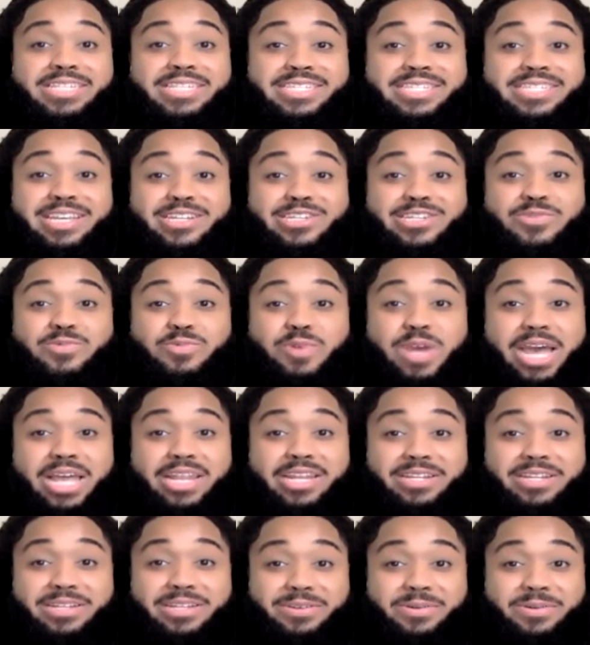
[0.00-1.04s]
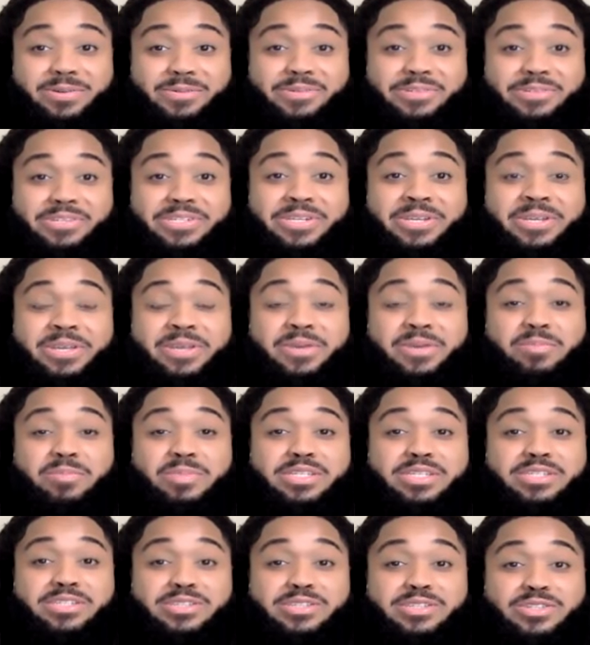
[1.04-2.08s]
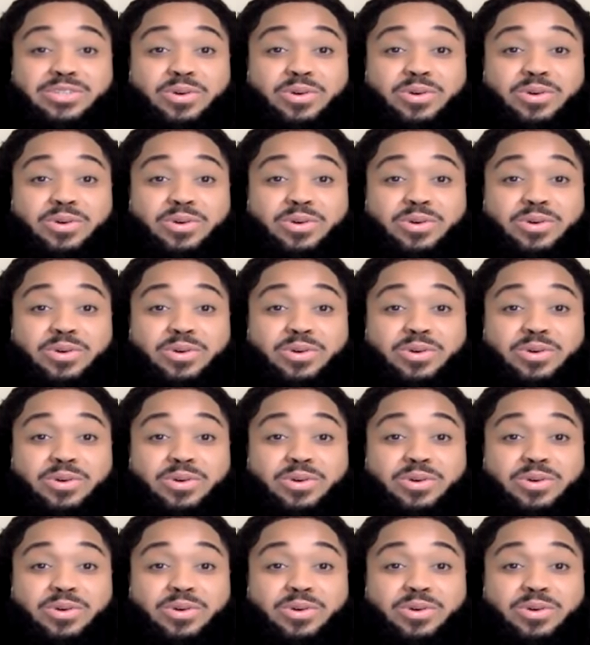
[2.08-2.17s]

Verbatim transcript: sexuality coach, Mrs.